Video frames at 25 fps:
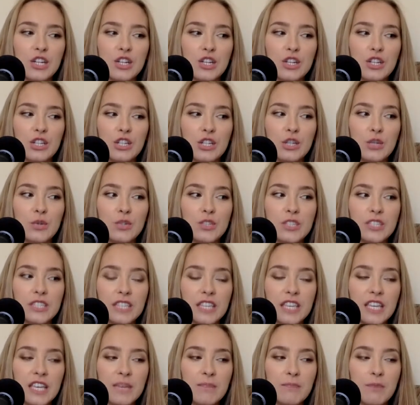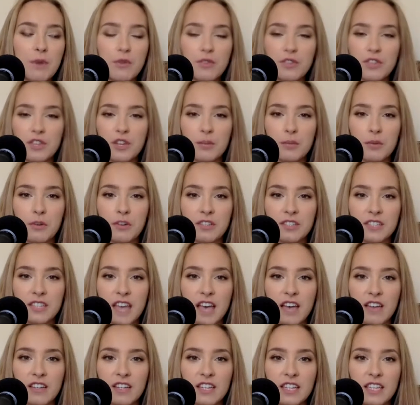you see both of their
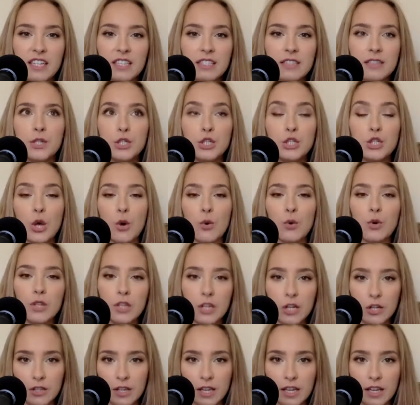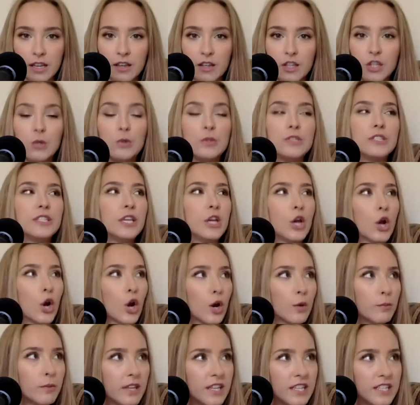personalities so clearly. You see
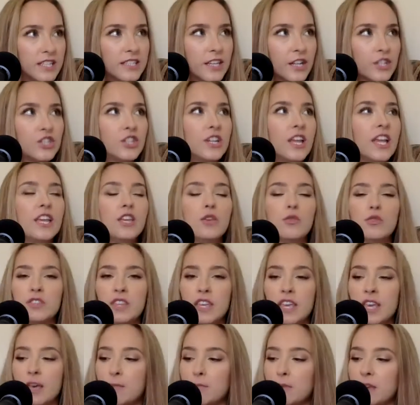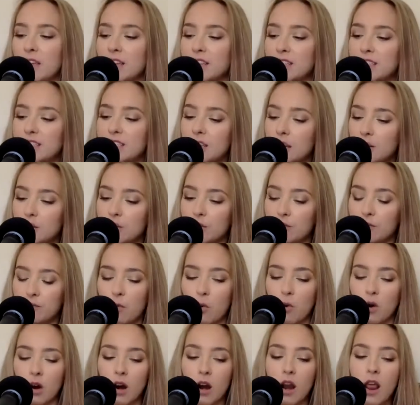her being such an 8, you see him being such a
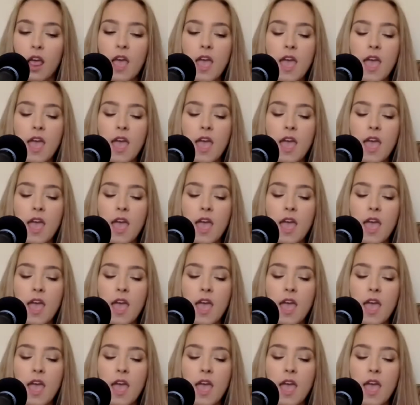4.